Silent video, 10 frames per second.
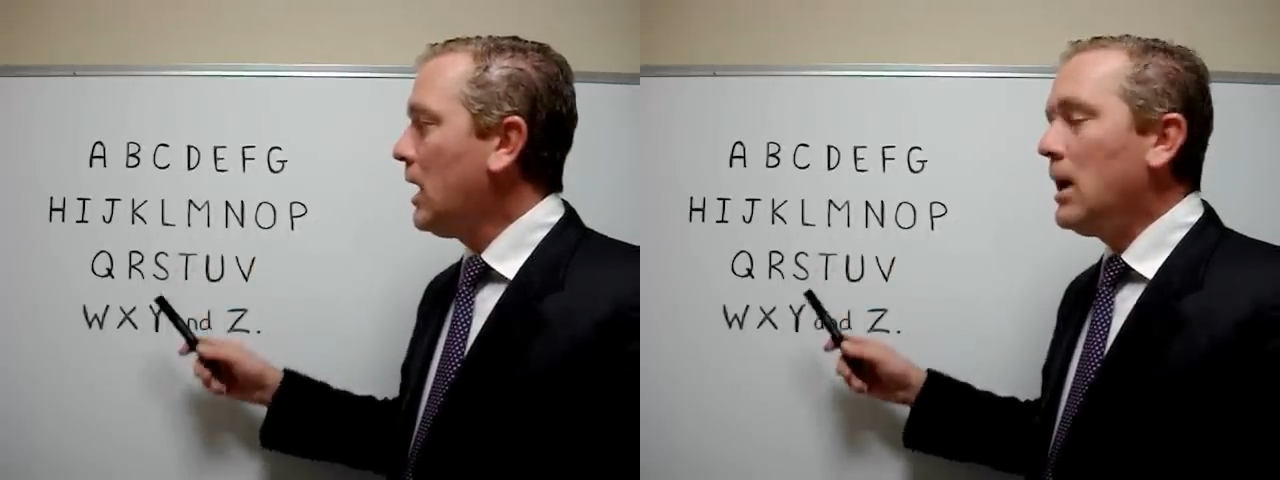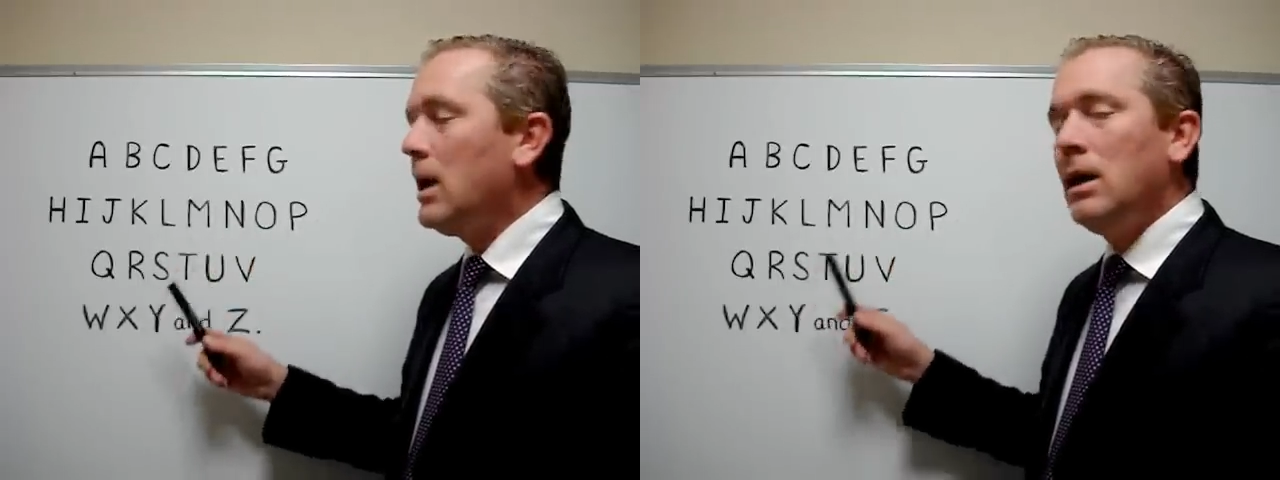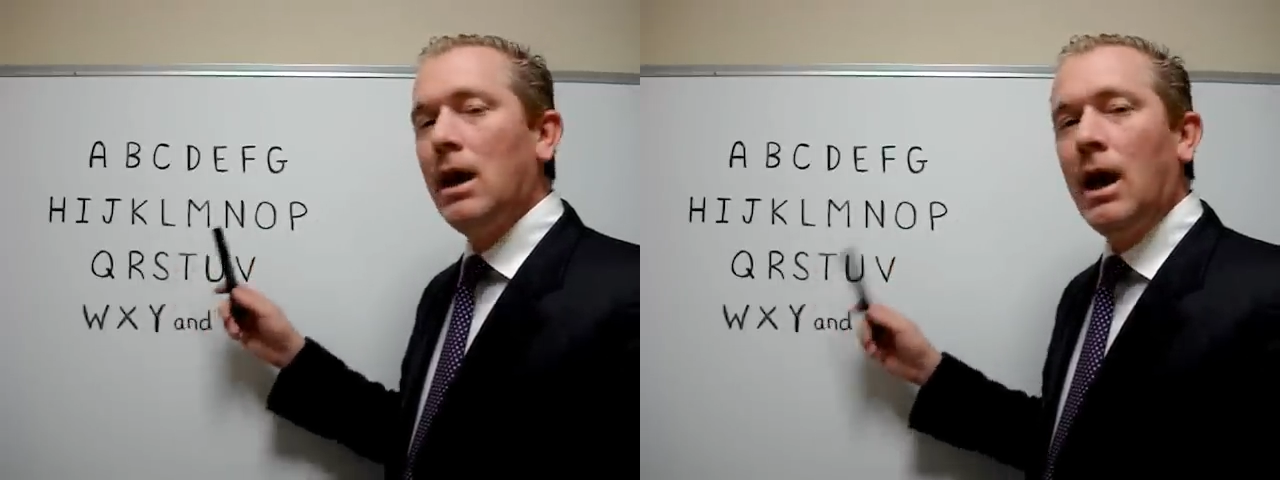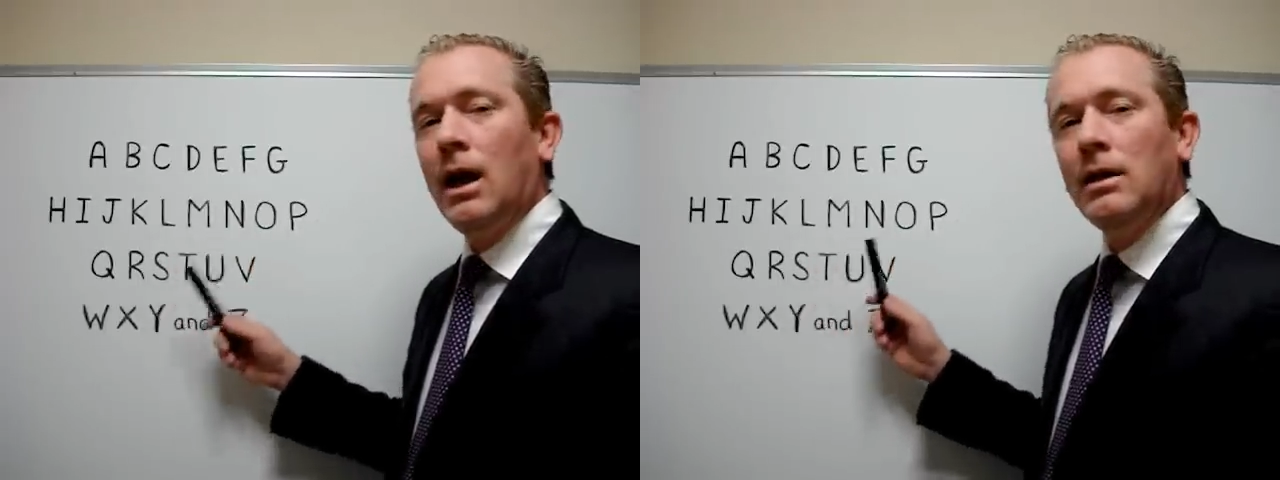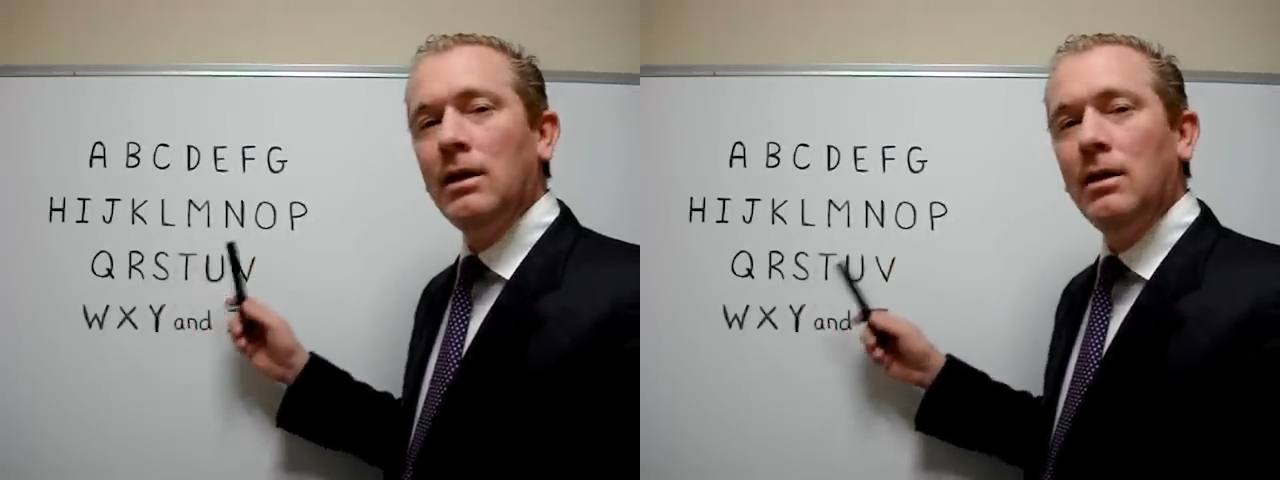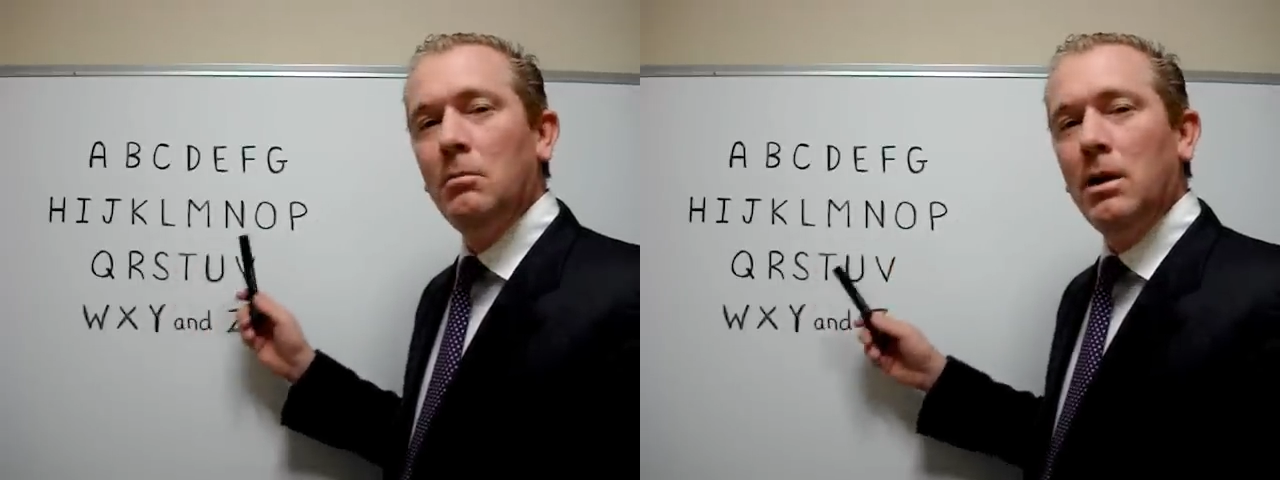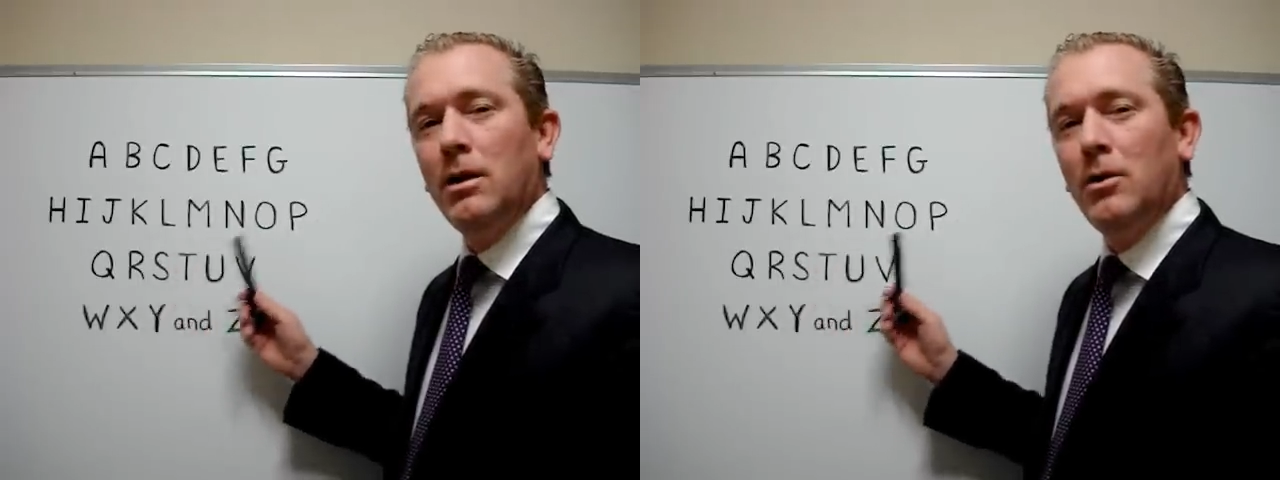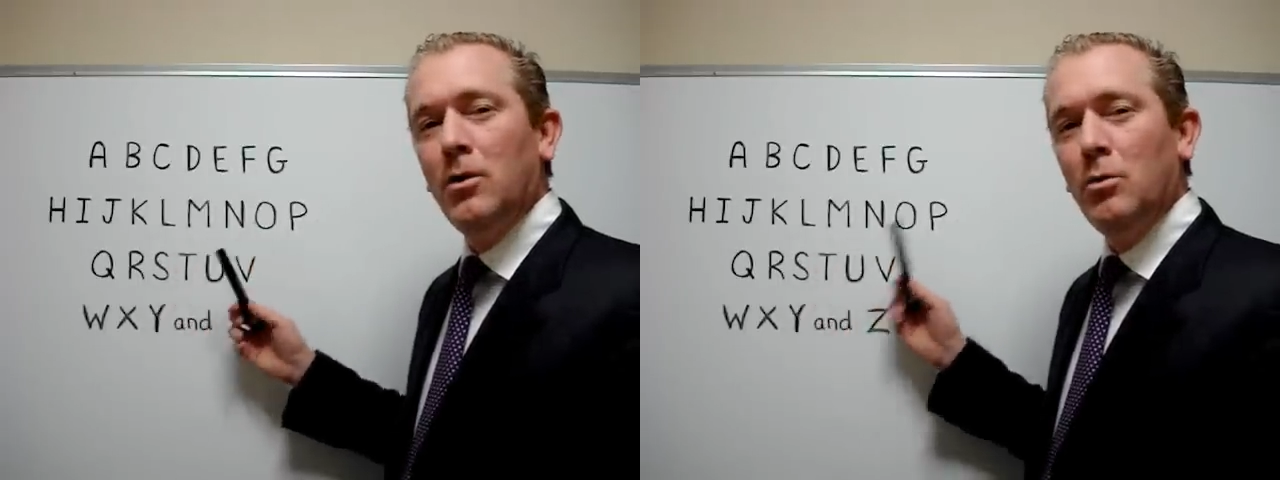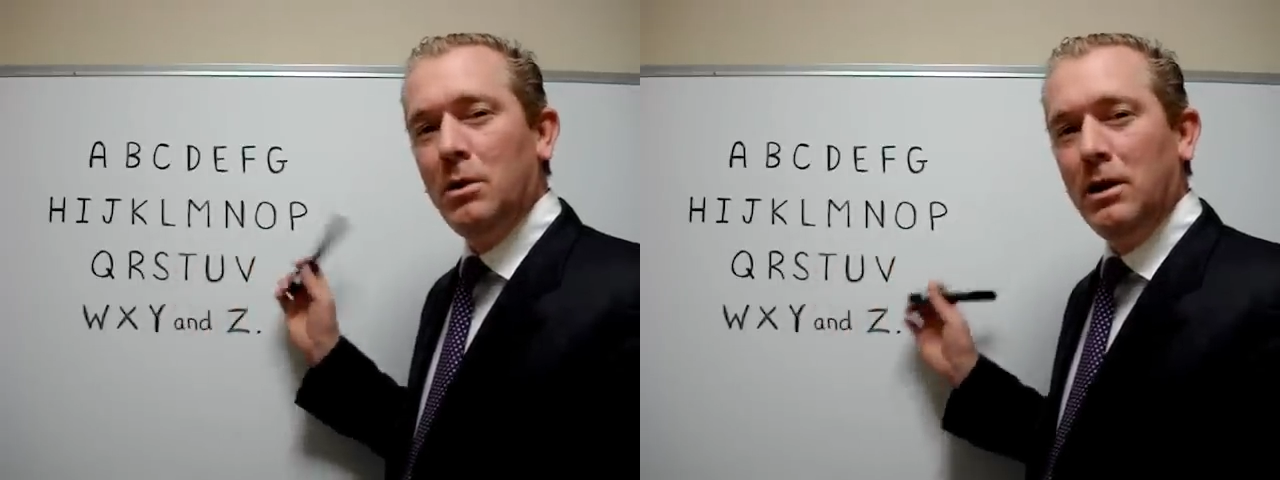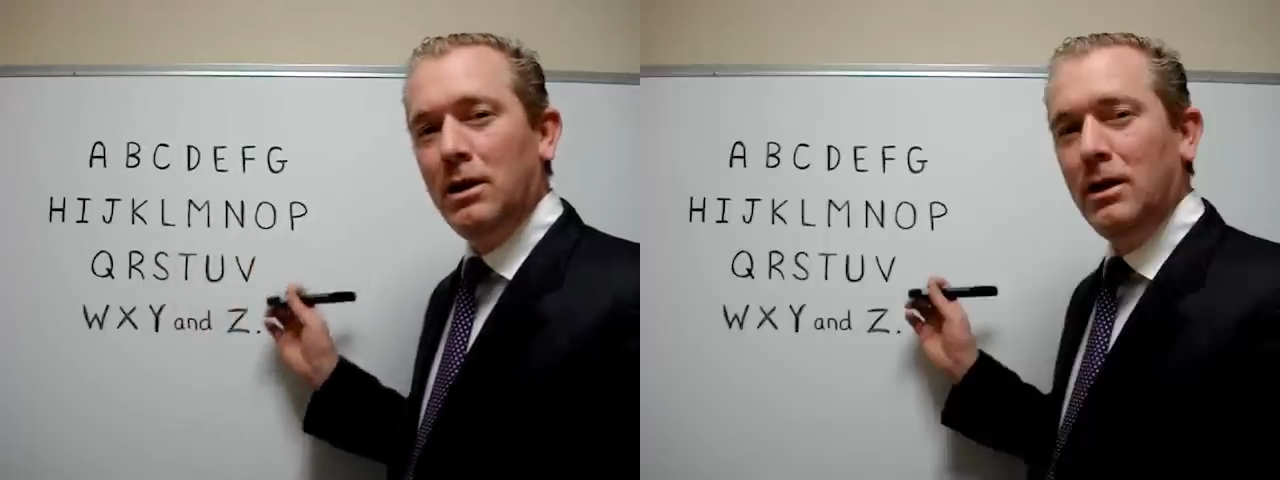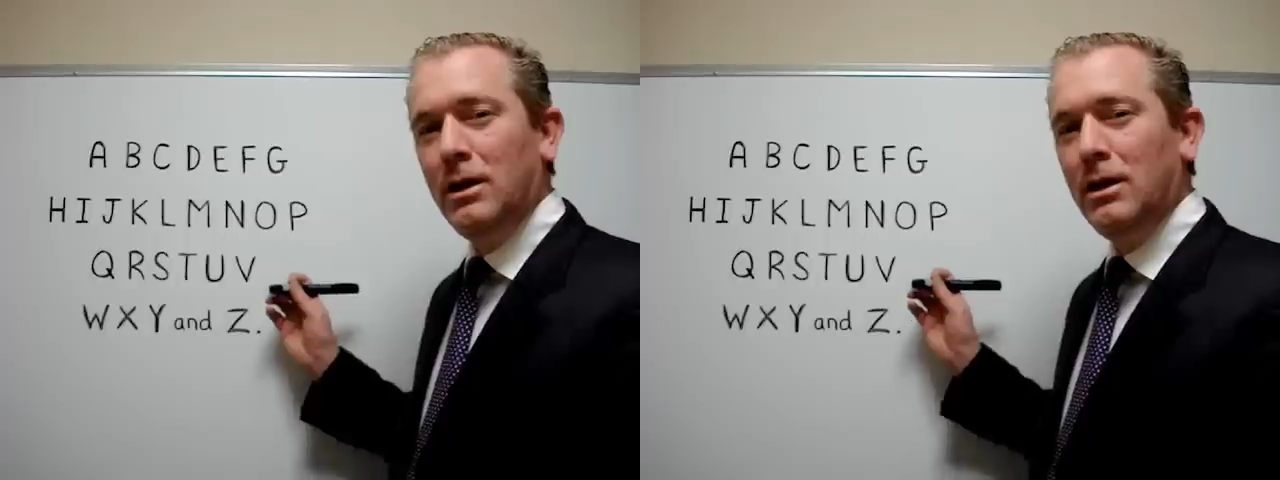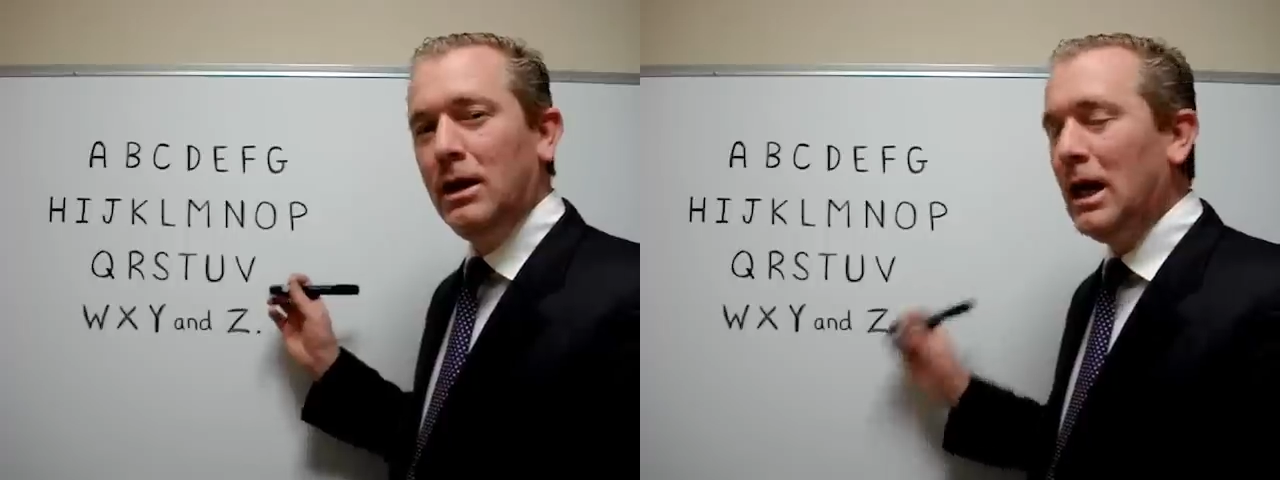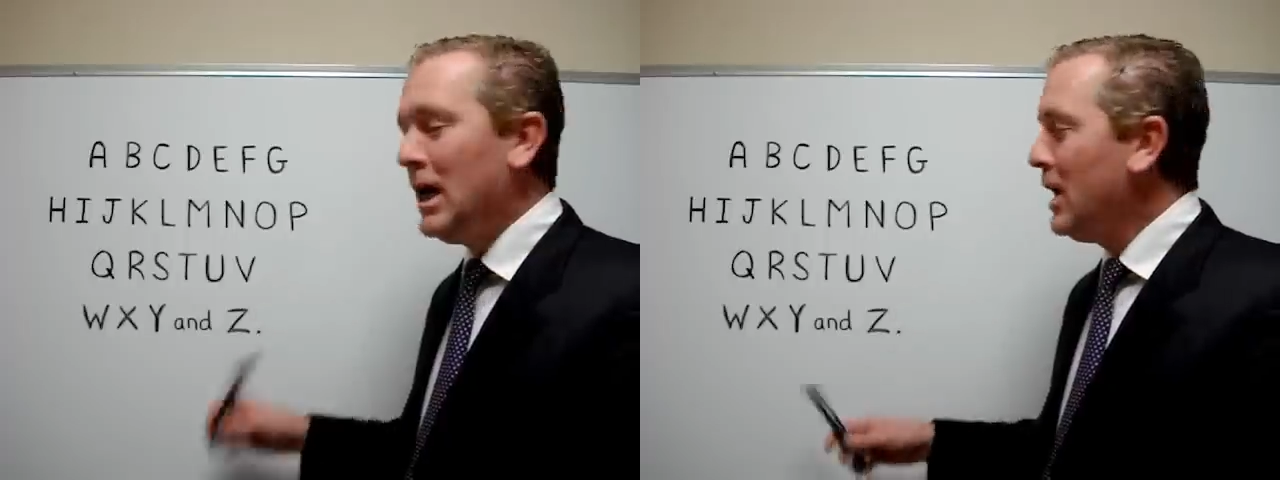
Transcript: K, L, M, N, O, P,